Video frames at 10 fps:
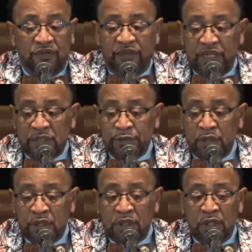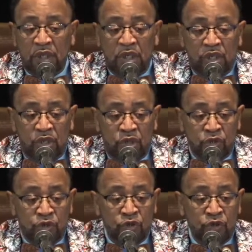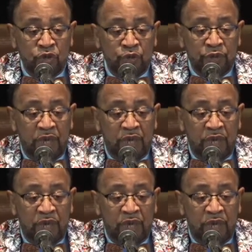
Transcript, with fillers: Facebook, YouTube.